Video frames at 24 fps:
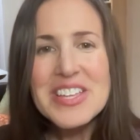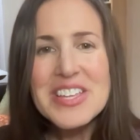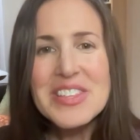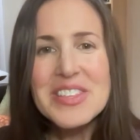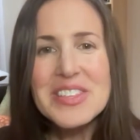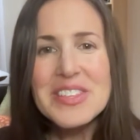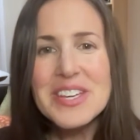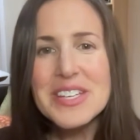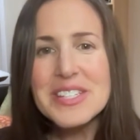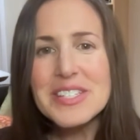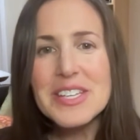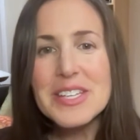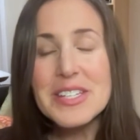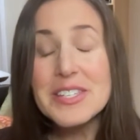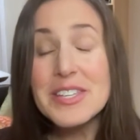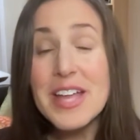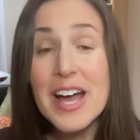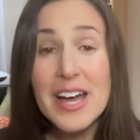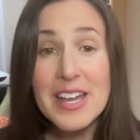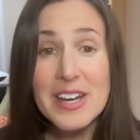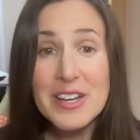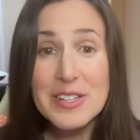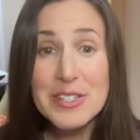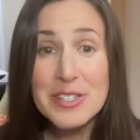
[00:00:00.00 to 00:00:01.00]
This is
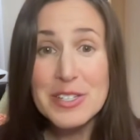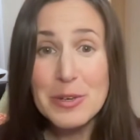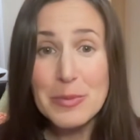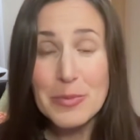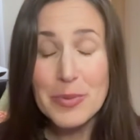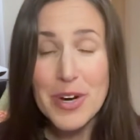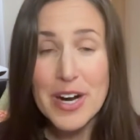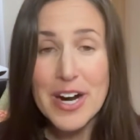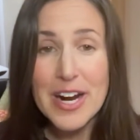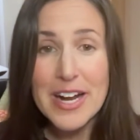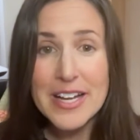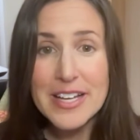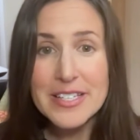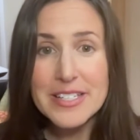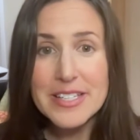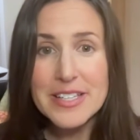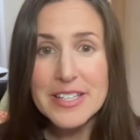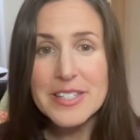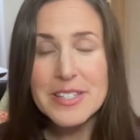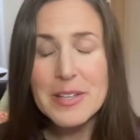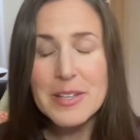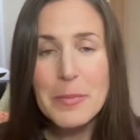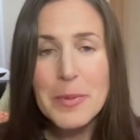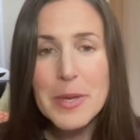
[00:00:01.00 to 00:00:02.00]
not a surprise.
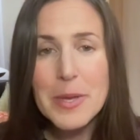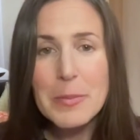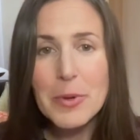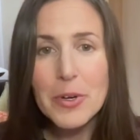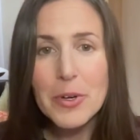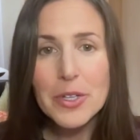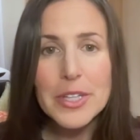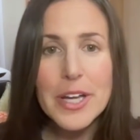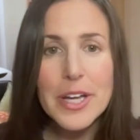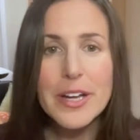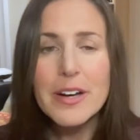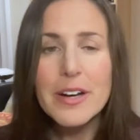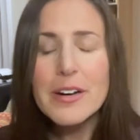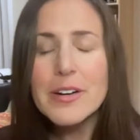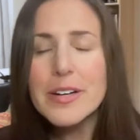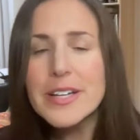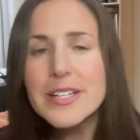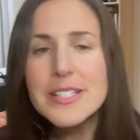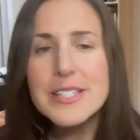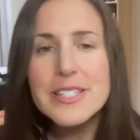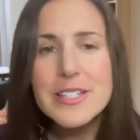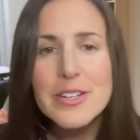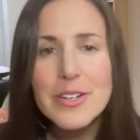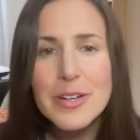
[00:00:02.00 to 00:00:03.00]
Some people are like, oh,
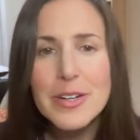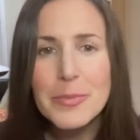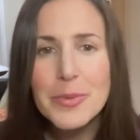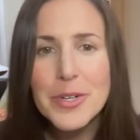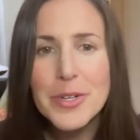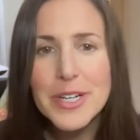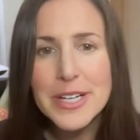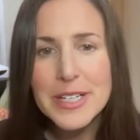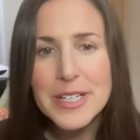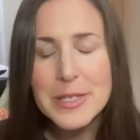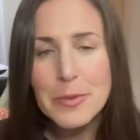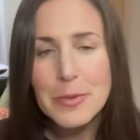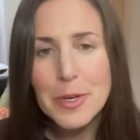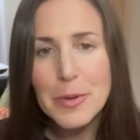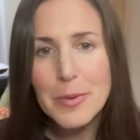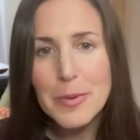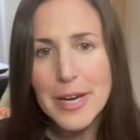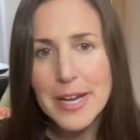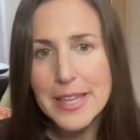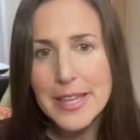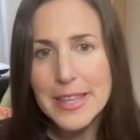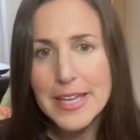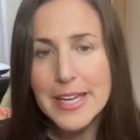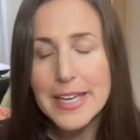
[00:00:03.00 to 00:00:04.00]
he's so unpredictable.
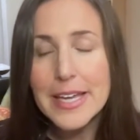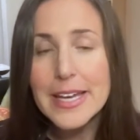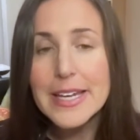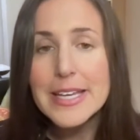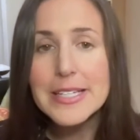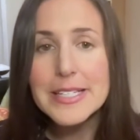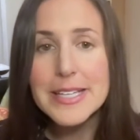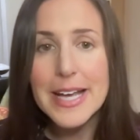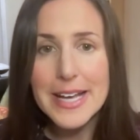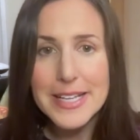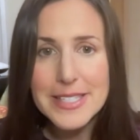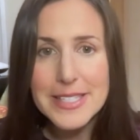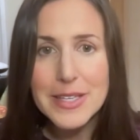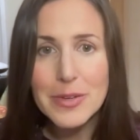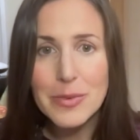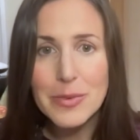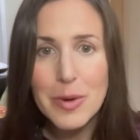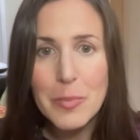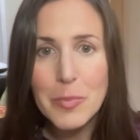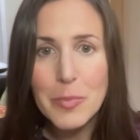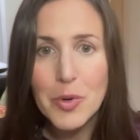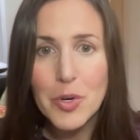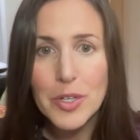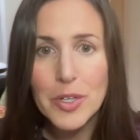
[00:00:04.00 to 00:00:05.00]
But I think any Tesla
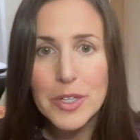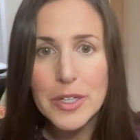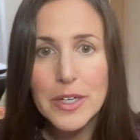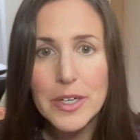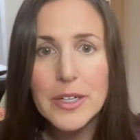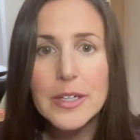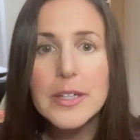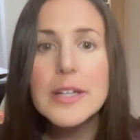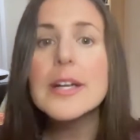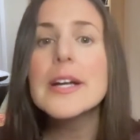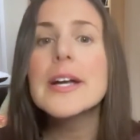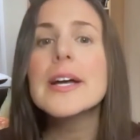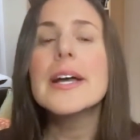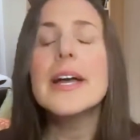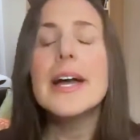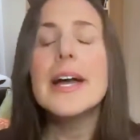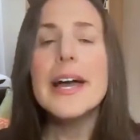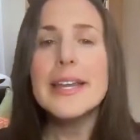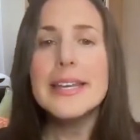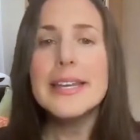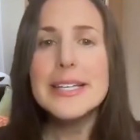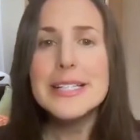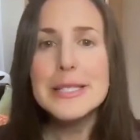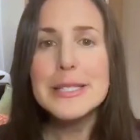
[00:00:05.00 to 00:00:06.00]
reporter,
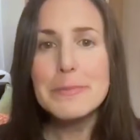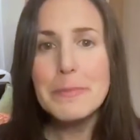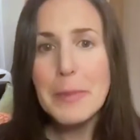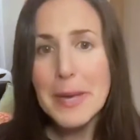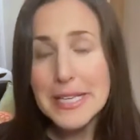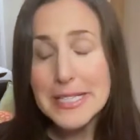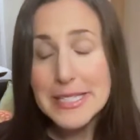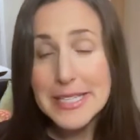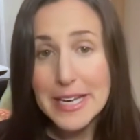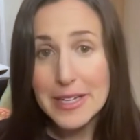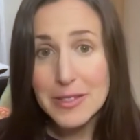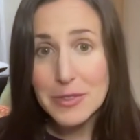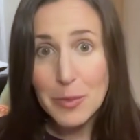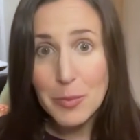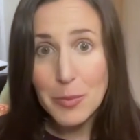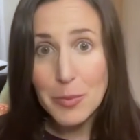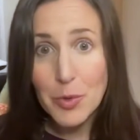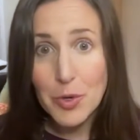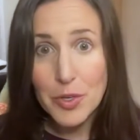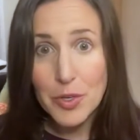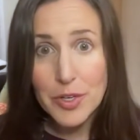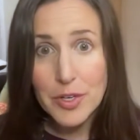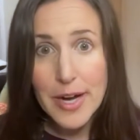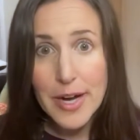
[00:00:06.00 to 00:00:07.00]
any SpaceX
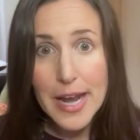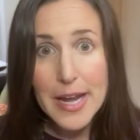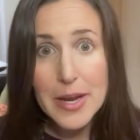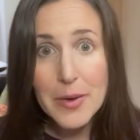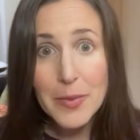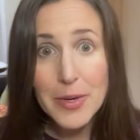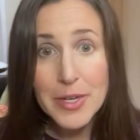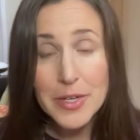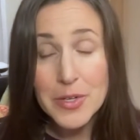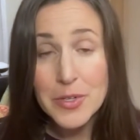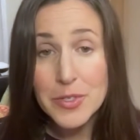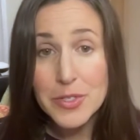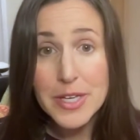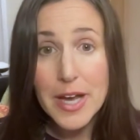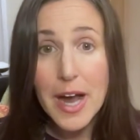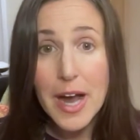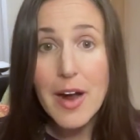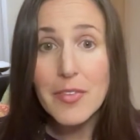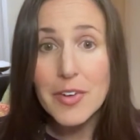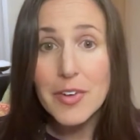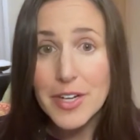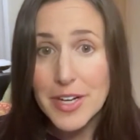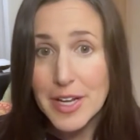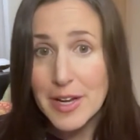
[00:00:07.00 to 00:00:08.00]
reporter, anyone who's
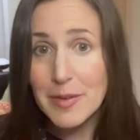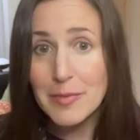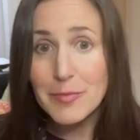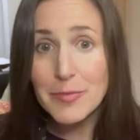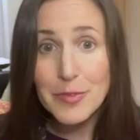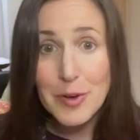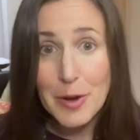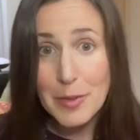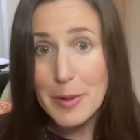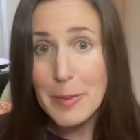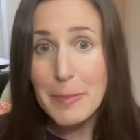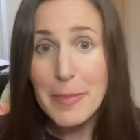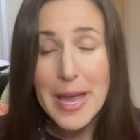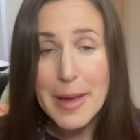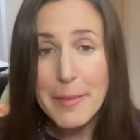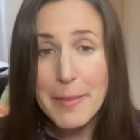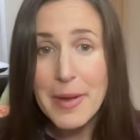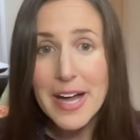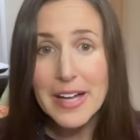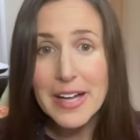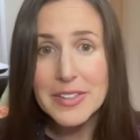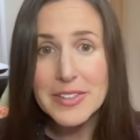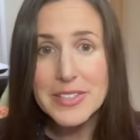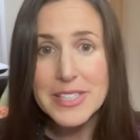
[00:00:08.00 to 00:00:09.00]
covered him from the
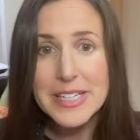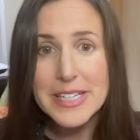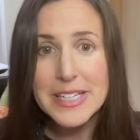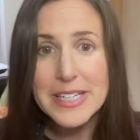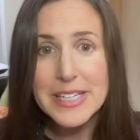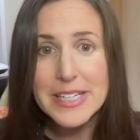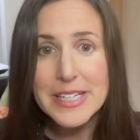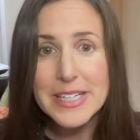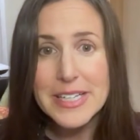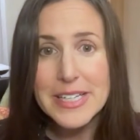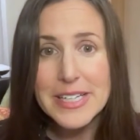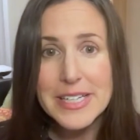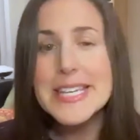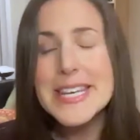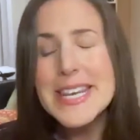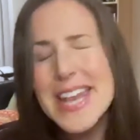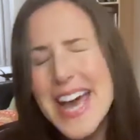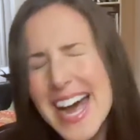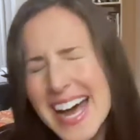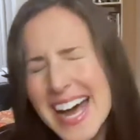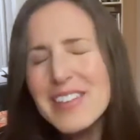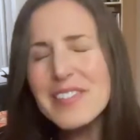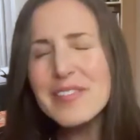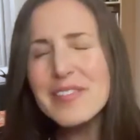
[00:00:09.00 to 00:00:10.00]
PayPal days is
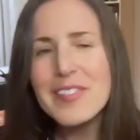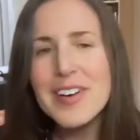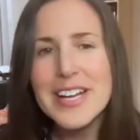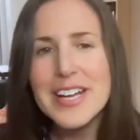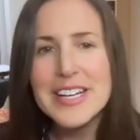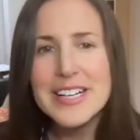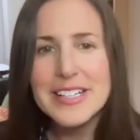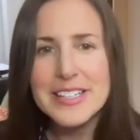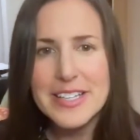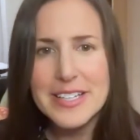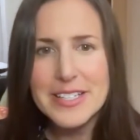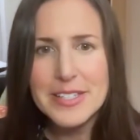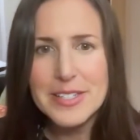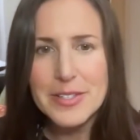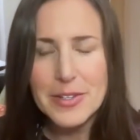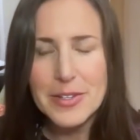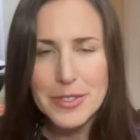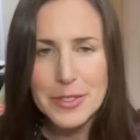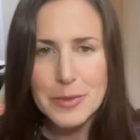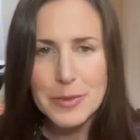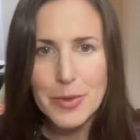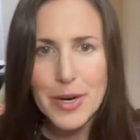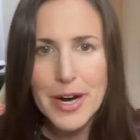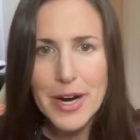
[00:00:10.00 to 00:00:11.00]
not finding this
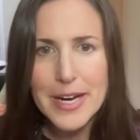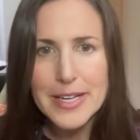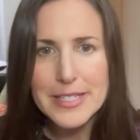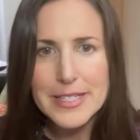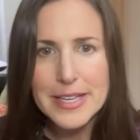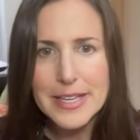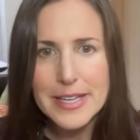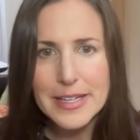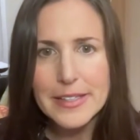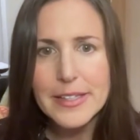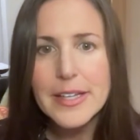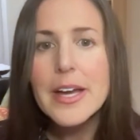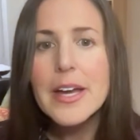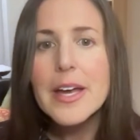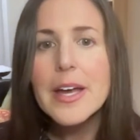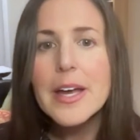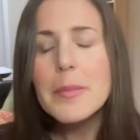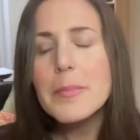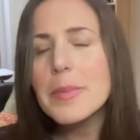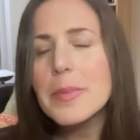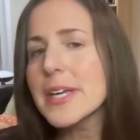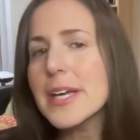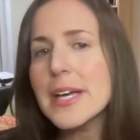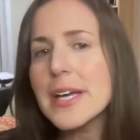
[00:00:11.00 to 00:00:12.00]
so surprising,
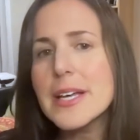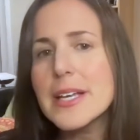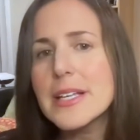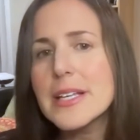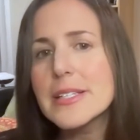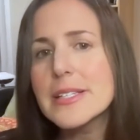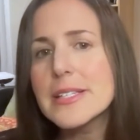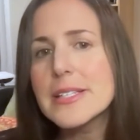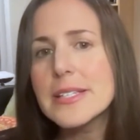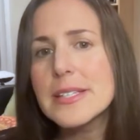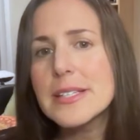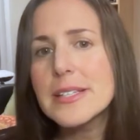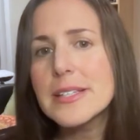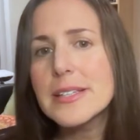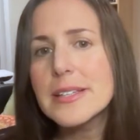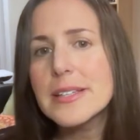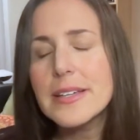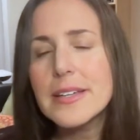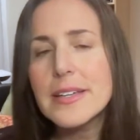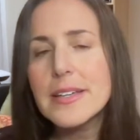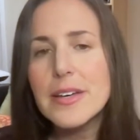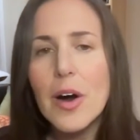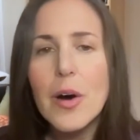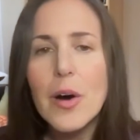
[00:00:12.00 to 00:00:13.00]
because
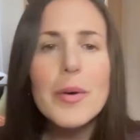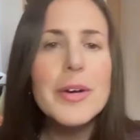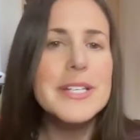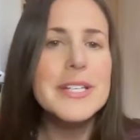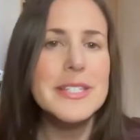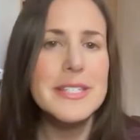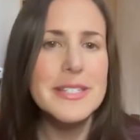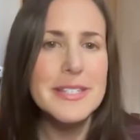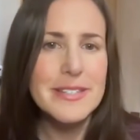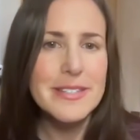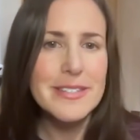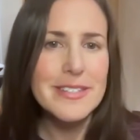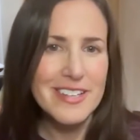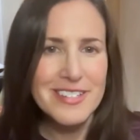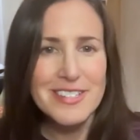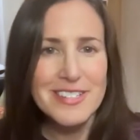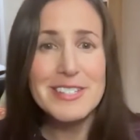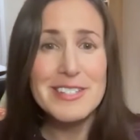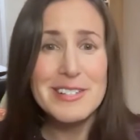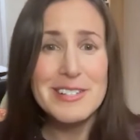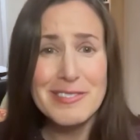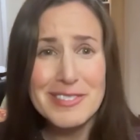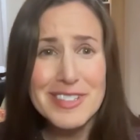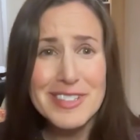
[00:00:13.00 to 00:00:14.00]
he always
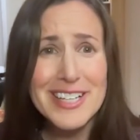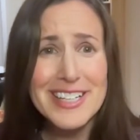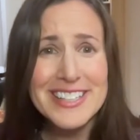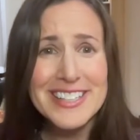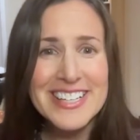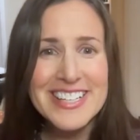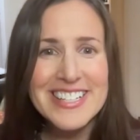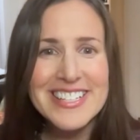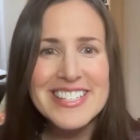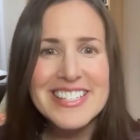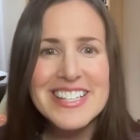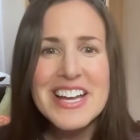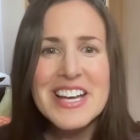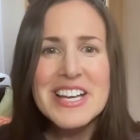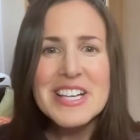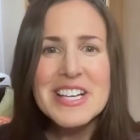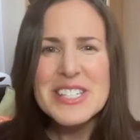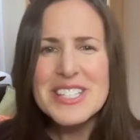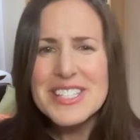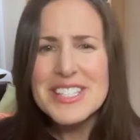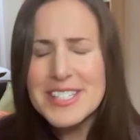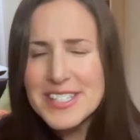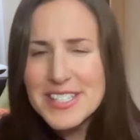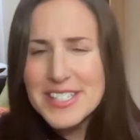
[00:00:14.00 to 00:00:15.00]
does stuff like this.
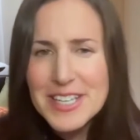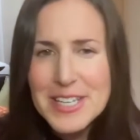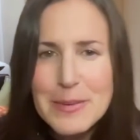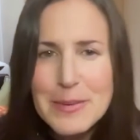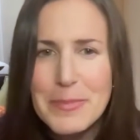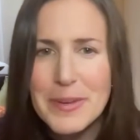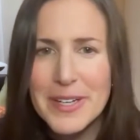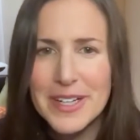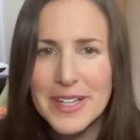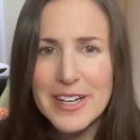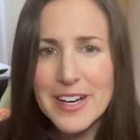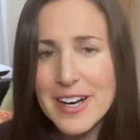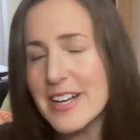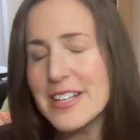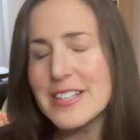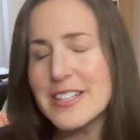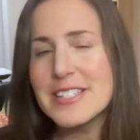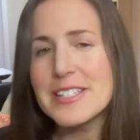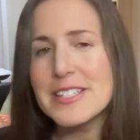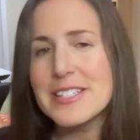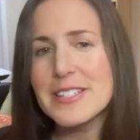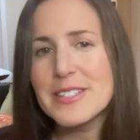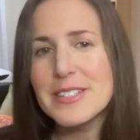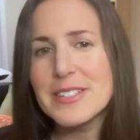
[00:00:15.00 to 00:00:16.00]
Steep
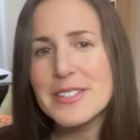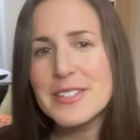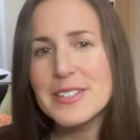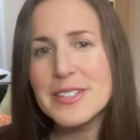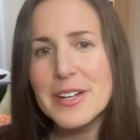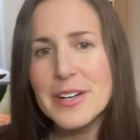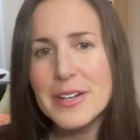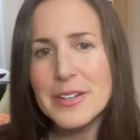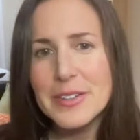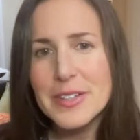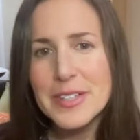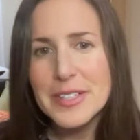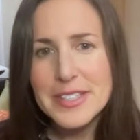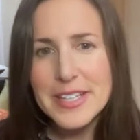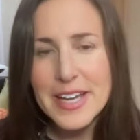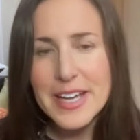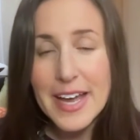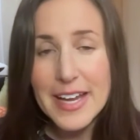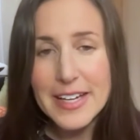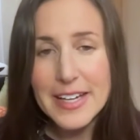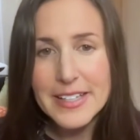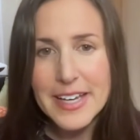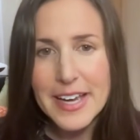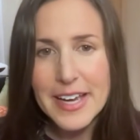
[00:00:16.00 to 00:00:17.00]
cuts, to
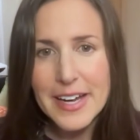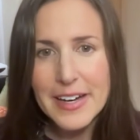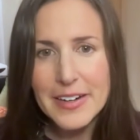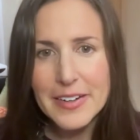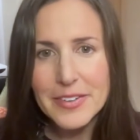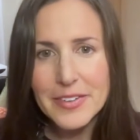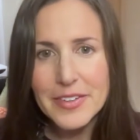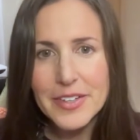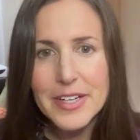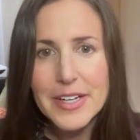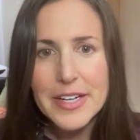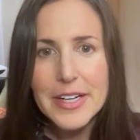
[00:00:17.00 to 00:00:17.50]
headcount.